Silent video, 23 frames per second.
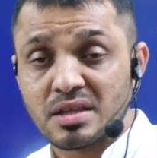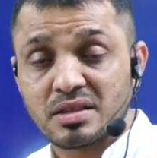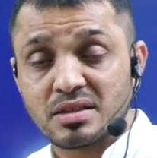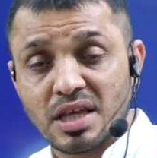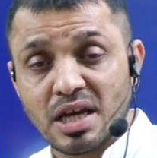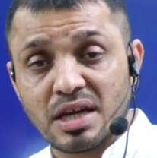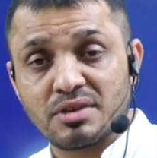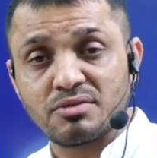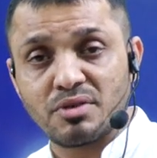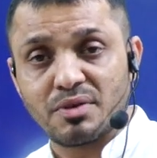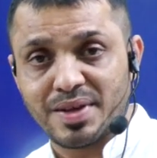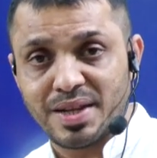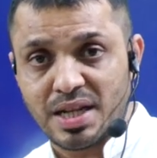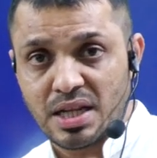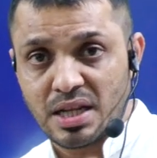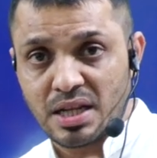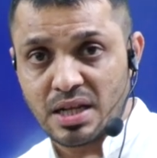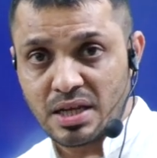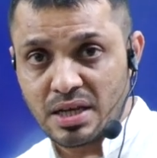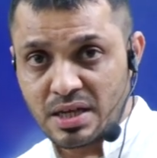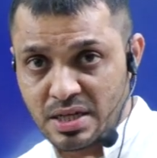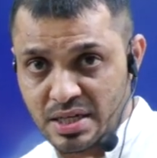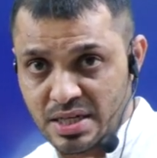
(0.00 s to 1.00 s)
Then we
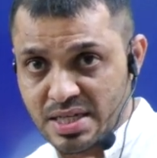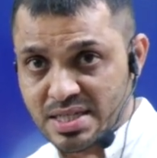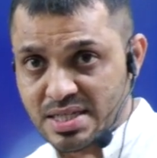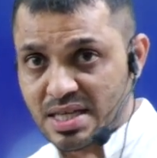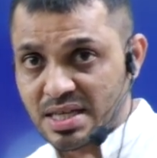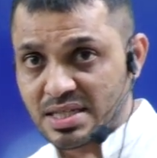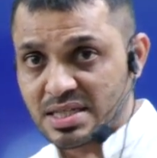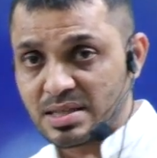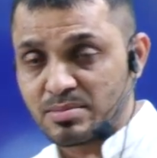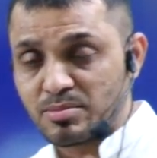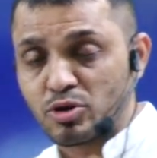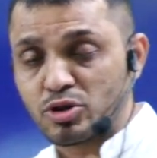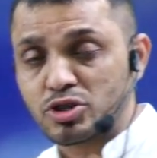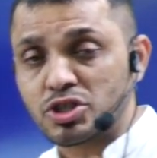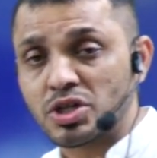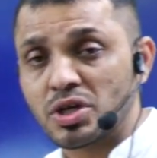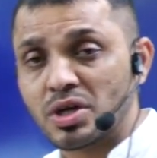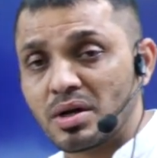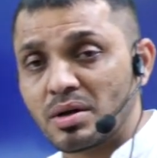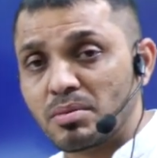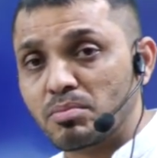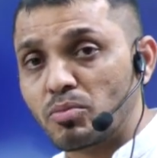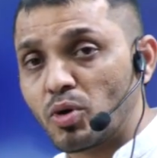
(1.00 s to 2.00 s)
will discuss about
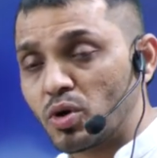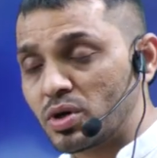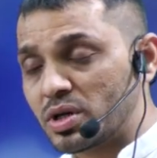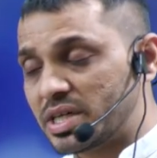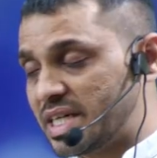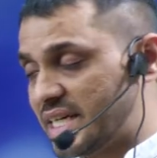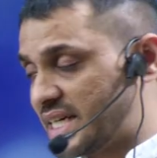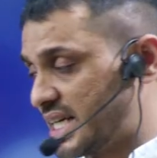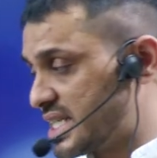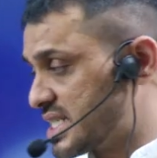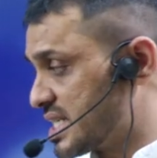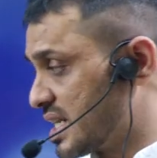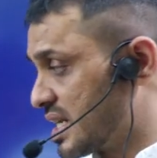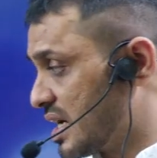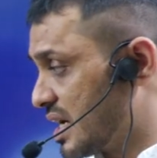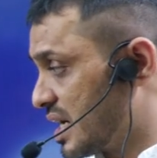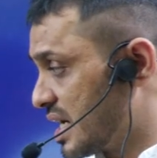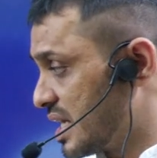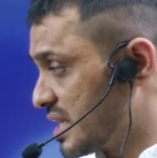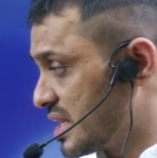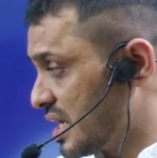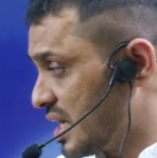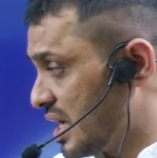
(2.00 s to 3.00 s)
more details
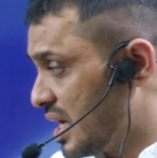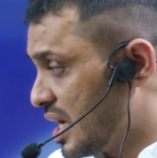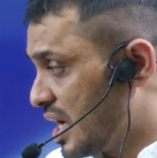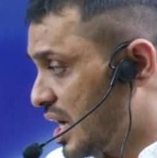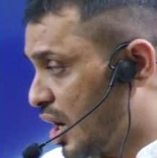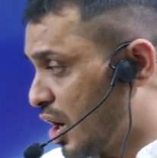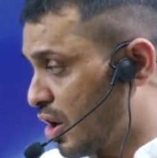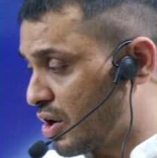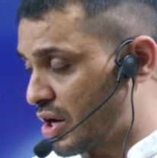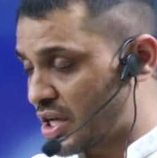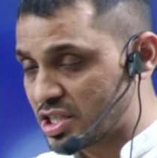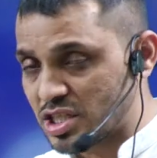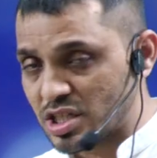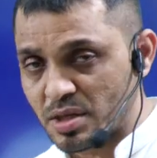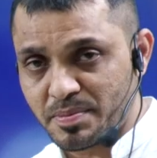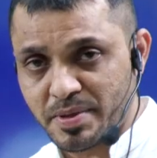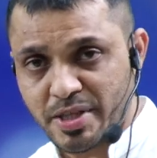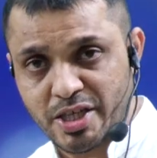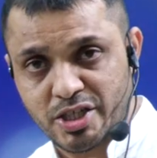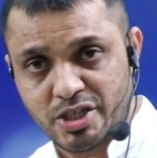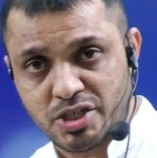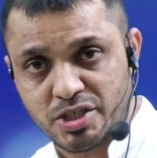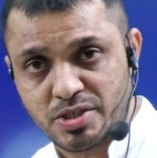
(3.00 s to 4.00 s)
regarding the Arunachal
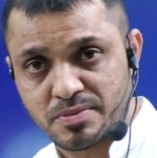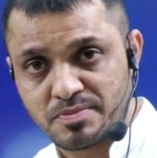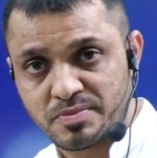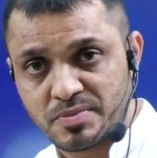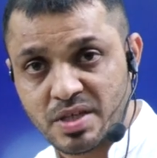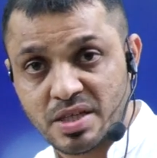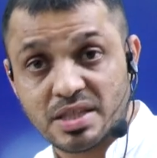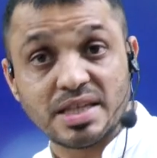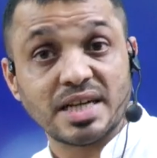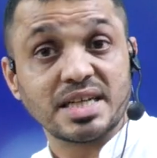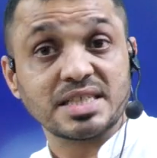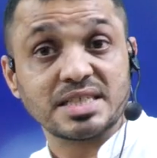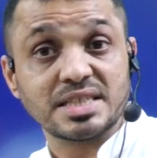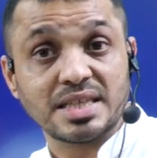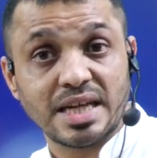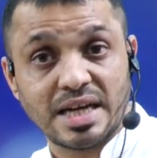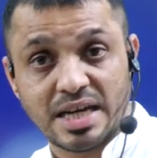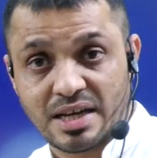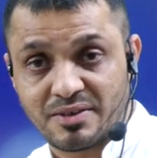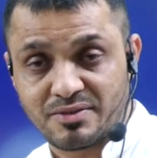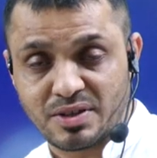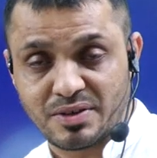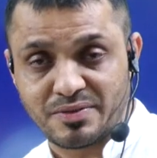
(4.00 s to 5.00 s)
Pradesh. That is in the
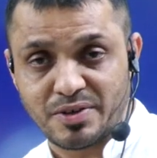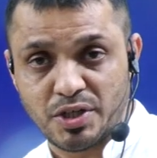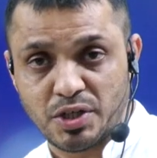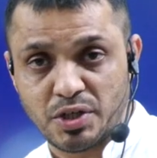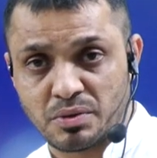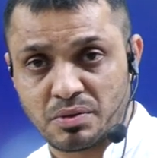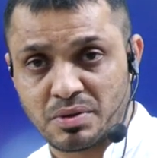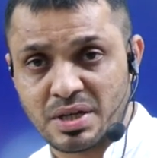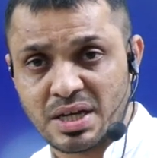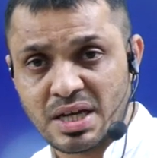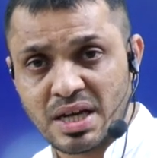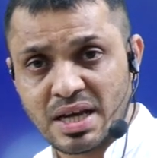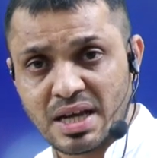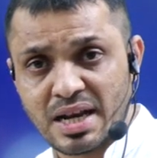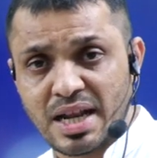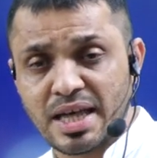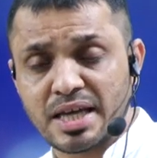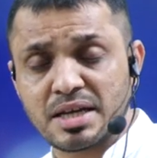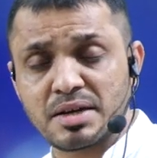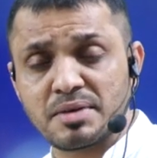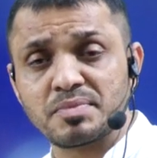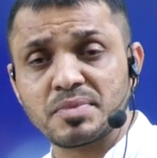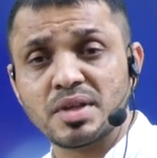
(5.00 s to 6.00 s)
end of the video.
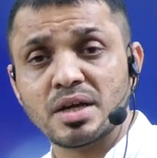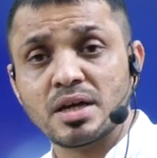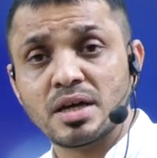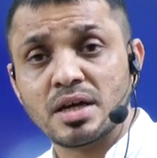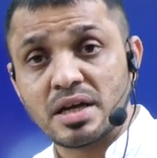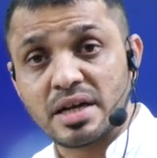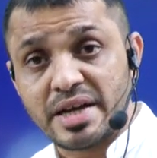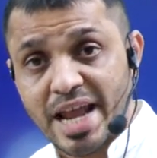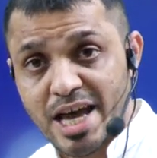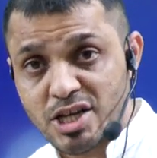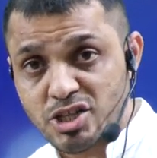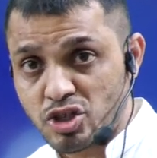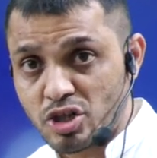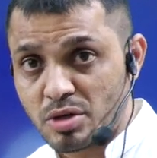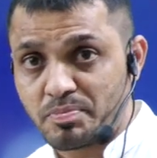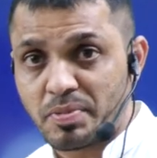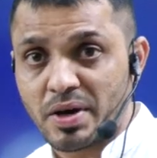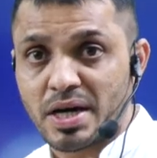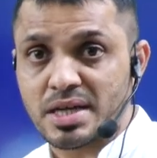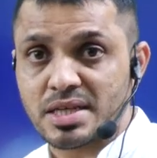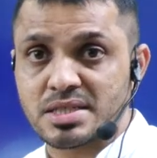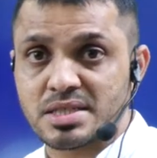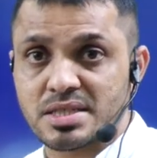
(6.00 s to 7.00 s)
Like national
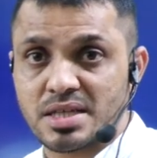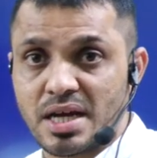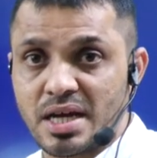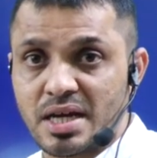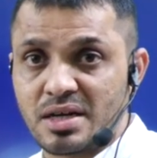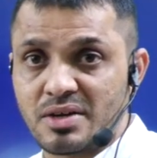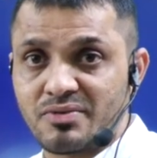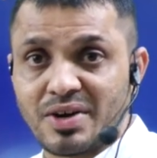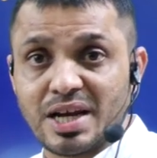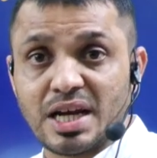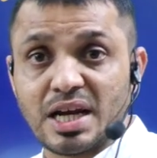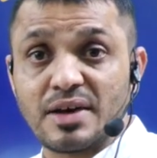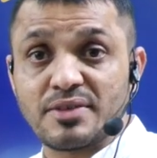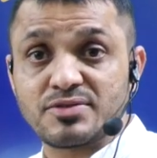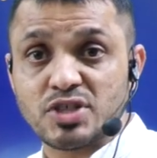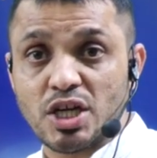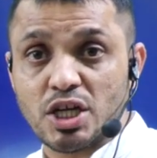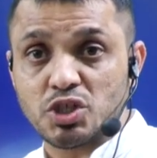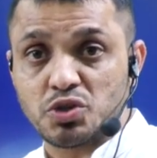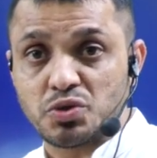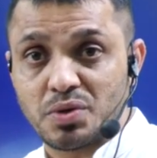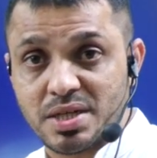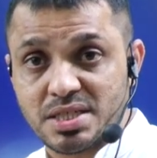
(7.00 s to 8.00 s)
parks and wildlife
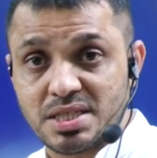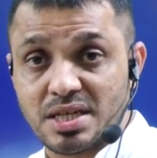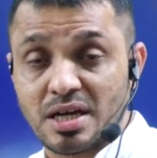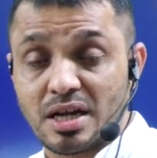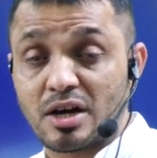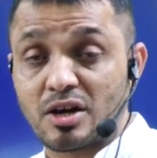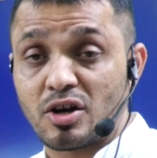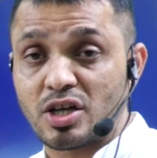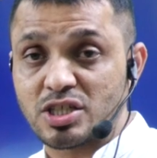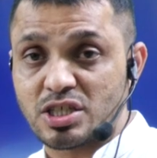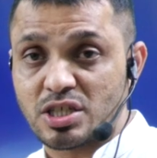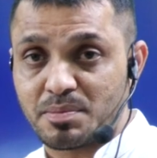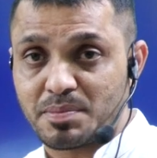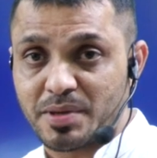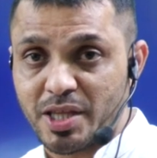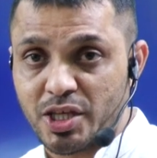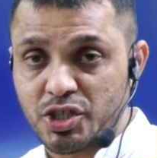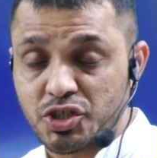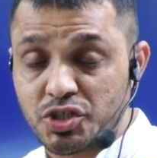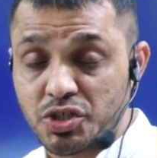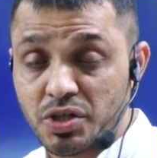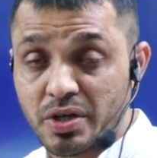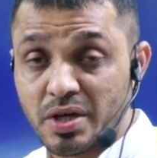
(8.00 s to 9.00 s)
sanctuaries in Arunachal
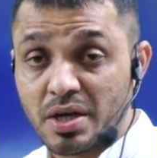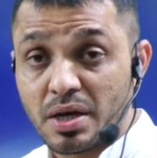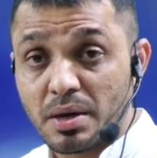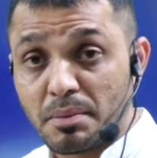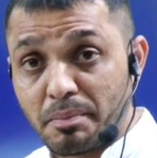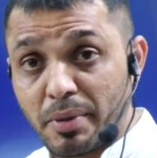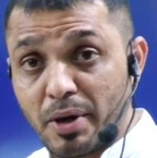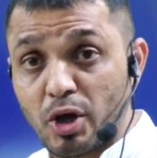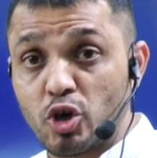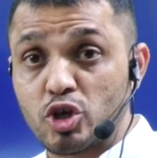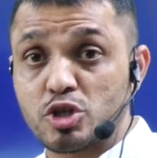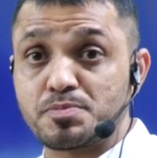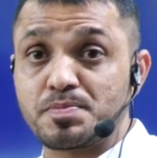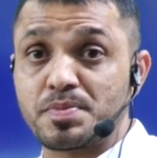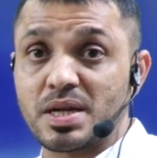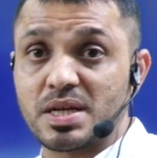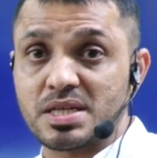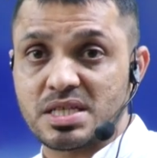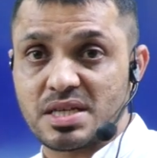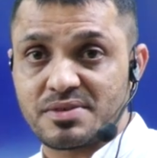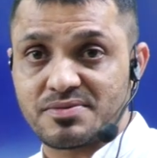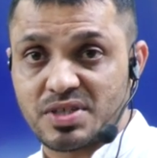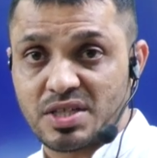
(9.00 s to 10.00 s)
Pradesh, biosphere
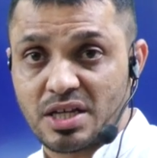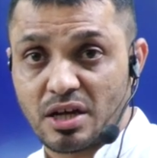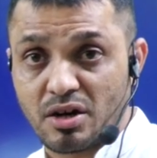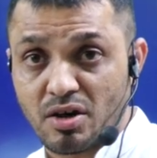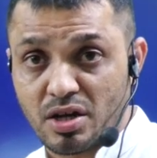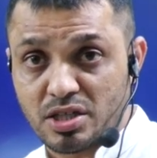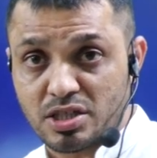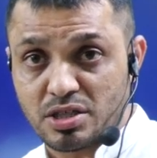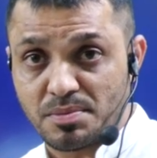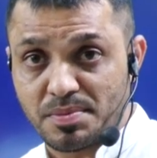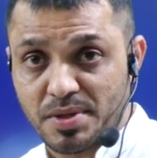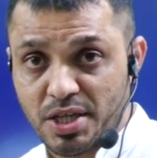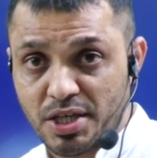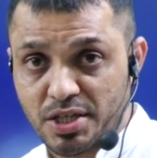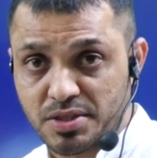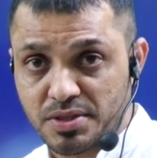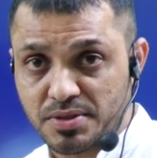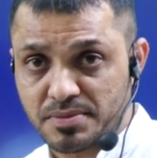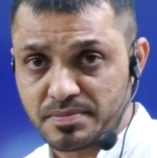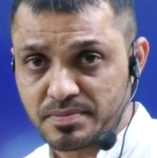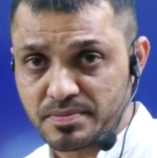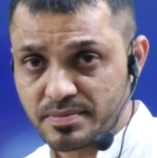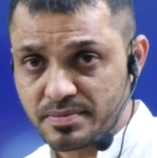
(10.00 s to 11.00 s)
reserves in Arunachal
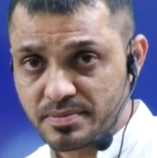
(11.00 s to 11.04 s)
Pradesh.